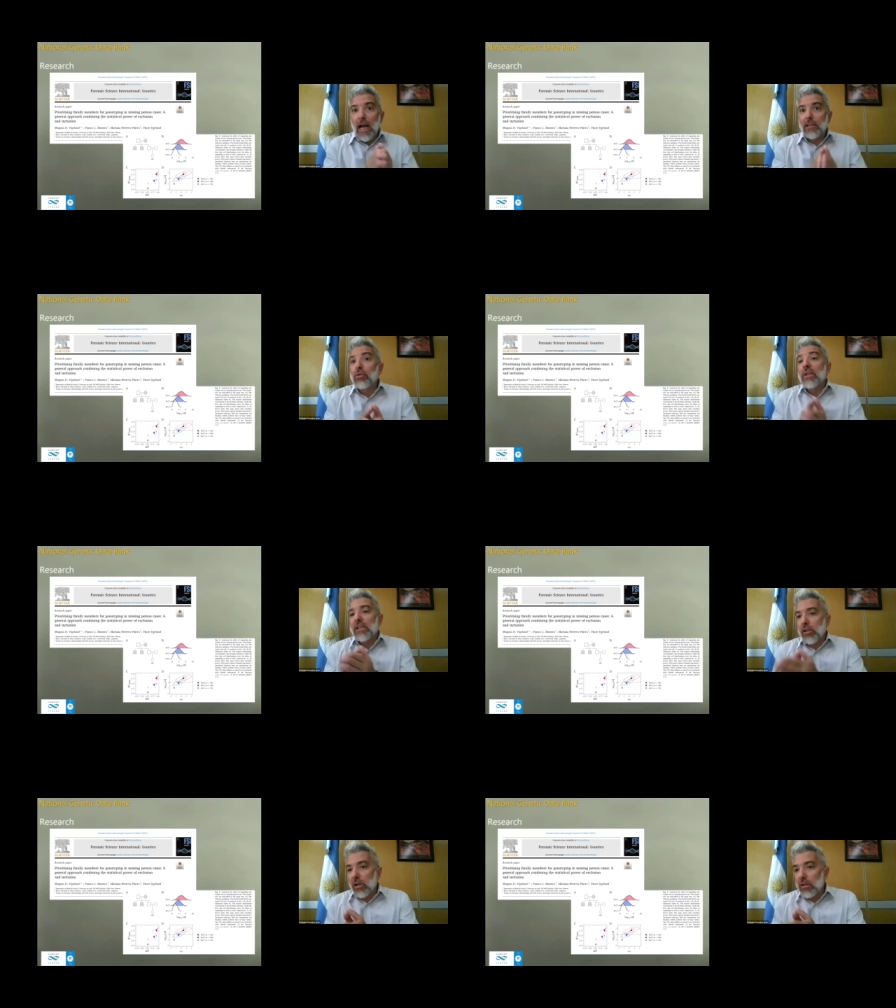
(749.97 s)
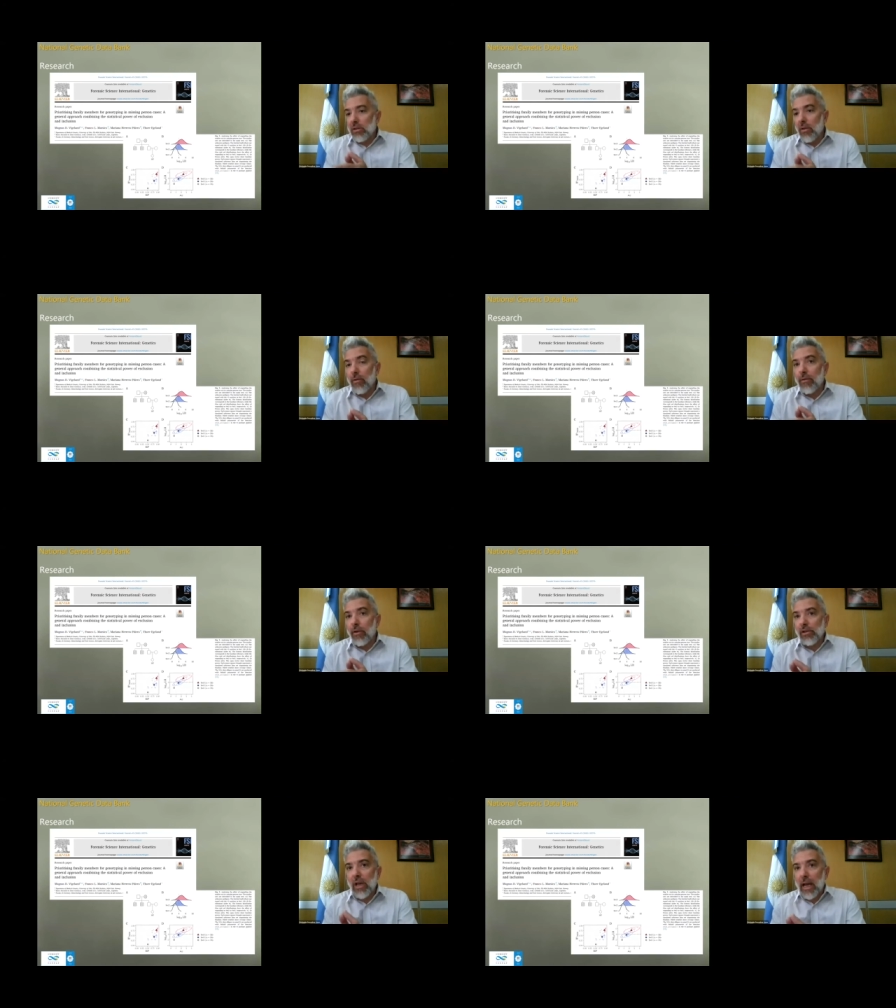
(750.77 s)
and to exclude
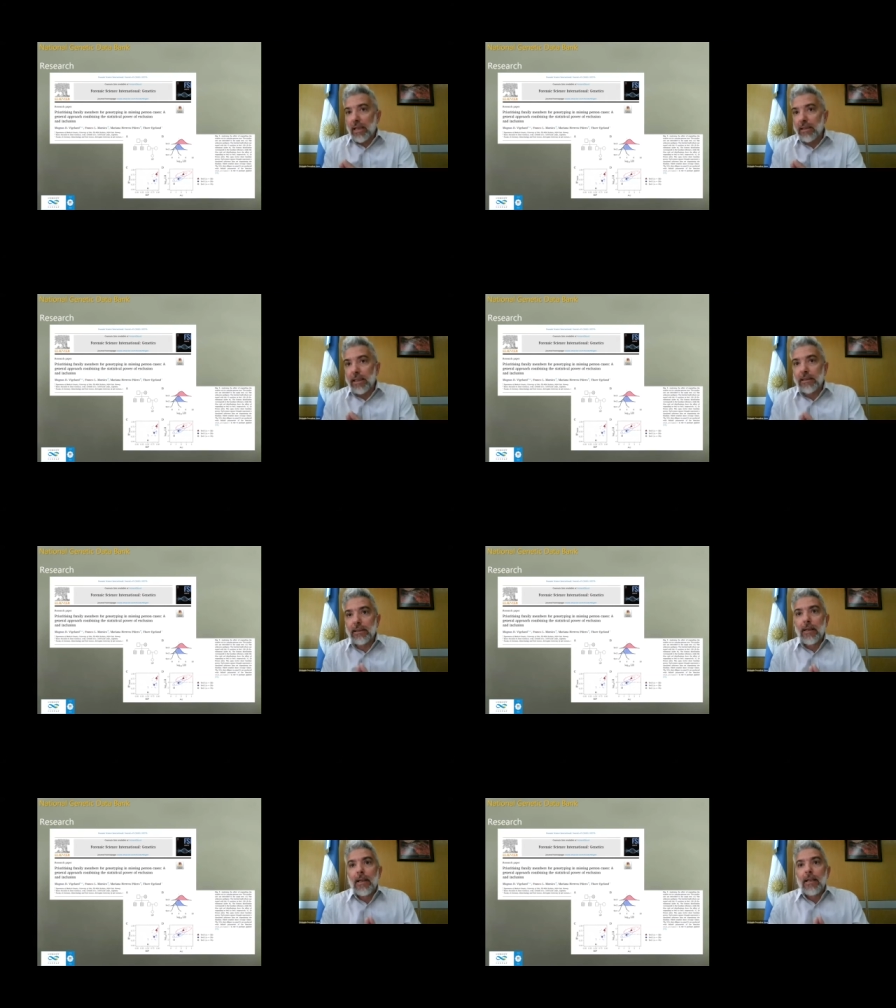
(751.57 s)
false candidates.